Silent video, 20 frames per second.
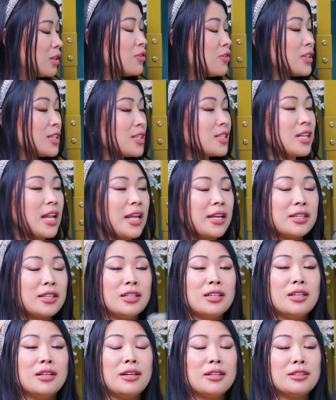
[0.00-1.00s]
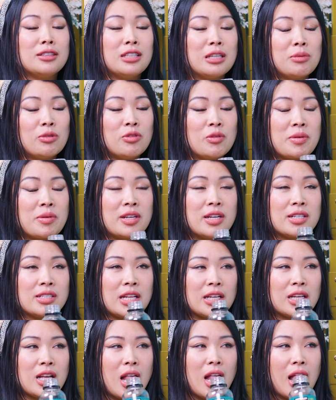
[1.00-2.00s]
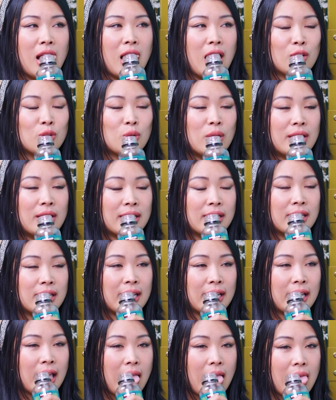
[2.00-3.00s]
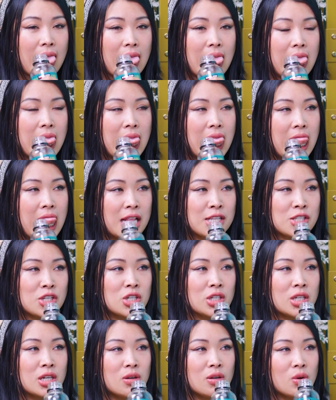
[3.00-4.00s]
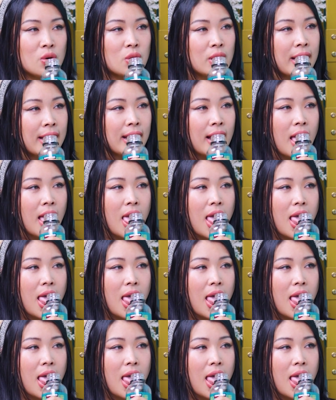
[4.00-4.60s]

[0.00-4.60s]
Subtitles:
if this is like a tip of a like, how do I get like a circle or like a